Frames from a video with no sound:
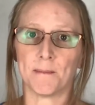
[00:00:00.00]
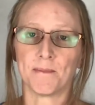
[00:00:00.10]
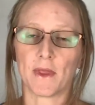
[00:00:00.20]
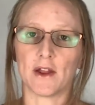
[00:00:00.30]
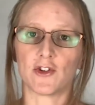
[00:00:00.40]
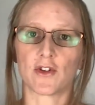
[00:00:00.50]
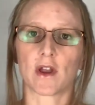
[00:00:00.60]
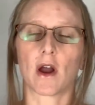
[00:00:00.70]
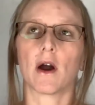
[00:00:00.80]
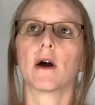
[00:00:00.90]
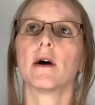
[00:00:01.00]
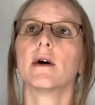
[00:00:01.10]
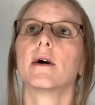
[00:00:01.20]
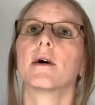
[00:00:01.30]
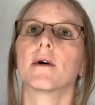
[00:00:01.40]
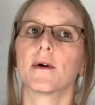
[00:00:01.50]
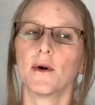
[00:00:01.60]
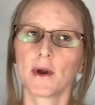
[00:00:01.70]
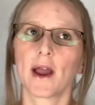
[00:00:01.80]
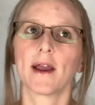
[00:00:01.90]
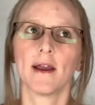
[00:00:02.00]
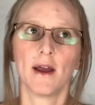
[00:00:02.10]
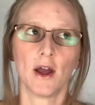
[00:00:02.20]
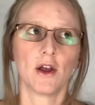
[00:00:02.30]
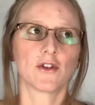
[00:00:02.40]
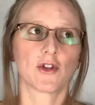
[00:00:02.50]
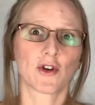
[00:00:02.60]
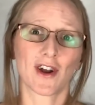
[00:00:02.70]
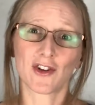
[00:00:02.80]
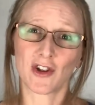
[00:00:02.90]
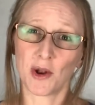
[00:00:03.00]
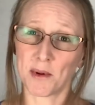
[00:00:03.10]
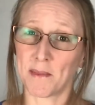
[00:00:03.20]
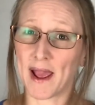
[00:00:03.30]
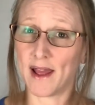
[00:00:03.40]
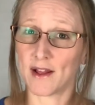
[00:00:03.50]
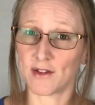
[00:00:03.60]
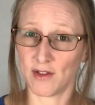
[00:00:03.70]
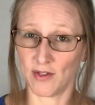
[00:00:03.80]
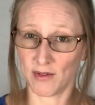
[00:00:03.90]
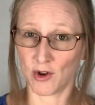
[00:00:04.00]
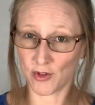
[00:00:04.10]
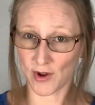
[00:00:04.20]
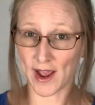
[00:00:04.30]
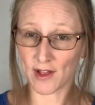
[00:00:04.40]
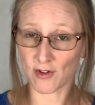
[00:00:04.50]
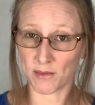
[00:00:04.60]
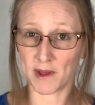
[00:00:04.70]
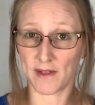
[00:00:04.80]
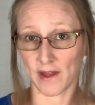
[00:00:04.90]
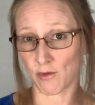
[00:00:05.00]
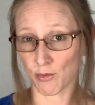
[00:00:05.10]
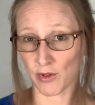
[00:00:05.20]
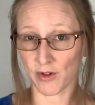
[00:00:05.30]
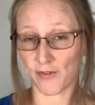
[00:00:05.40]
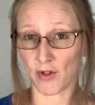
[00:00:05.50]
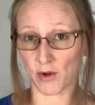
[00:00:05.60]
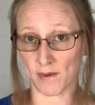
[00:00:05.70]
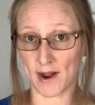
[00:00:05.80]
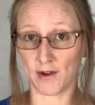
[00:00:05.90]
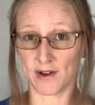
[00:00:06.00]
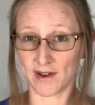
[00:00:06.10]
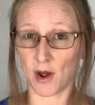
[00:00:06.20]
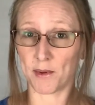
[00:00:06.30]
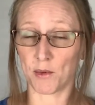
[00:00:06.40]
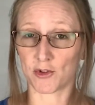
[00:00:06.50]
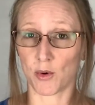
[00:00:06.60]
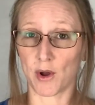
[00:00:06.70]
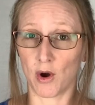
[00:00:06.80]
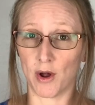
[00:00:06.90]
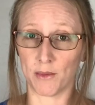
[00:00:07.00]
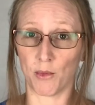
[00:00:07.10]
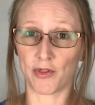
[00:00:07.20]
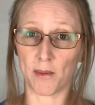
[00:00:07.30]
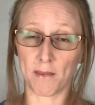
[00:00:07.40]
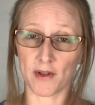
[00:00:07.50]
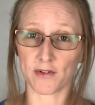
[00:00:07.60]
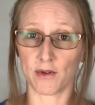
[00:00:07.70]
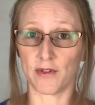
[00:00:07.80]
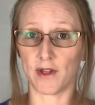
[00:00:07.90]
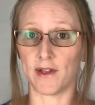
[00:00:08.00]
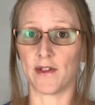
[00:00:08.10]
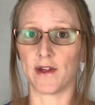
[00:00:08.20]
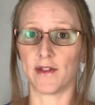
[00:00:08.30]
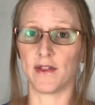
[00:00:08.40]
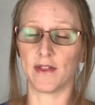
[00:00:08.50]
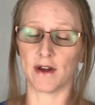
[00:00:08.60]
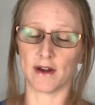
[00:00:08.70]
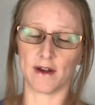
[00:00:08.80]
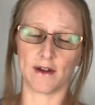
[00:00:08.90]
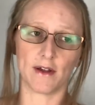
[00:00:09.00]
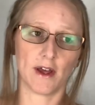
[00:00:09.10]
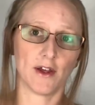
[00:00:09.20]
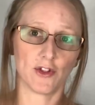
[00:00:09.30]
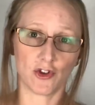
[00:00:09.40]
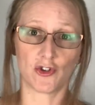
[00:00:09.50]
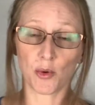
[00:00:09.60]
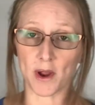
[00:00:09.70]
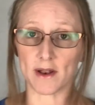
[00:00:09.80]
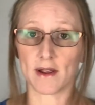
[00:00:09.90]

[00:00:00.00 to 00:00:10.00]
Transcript: And she's like, oh, okay. So they're actually going to put their hands on me and like really feel around and tell me what's going on with the muscle and the joint.